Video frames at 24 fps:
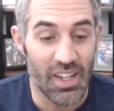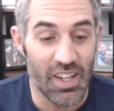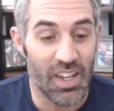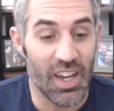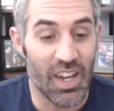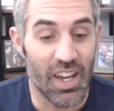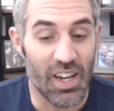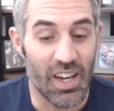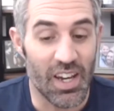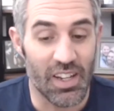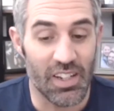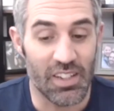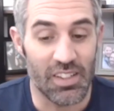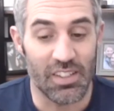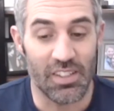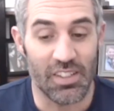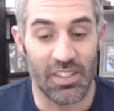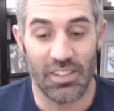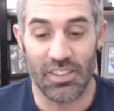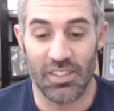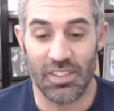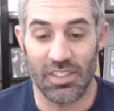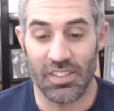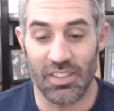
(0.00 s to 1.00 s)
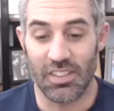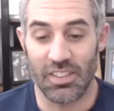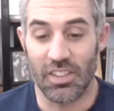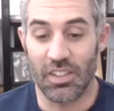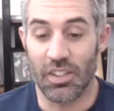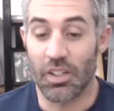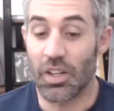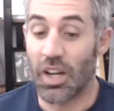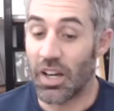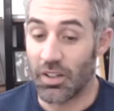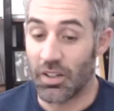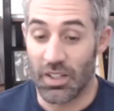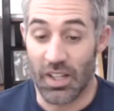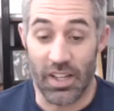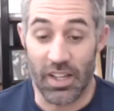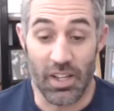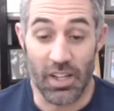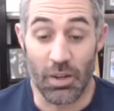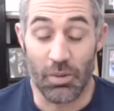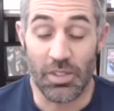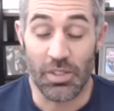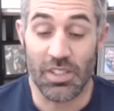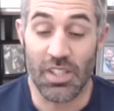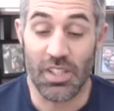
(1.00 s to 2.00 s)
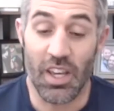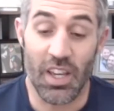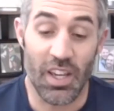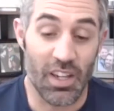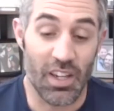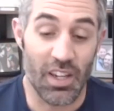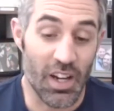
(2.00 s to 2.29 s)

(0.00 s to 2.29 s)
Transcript: And like I was saying,